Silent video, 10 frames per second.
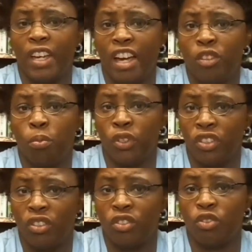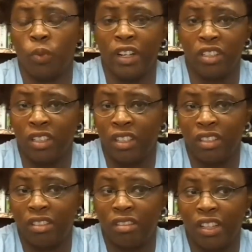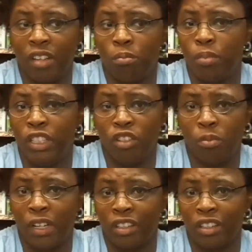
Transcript: have the prisoners write to us at P.O.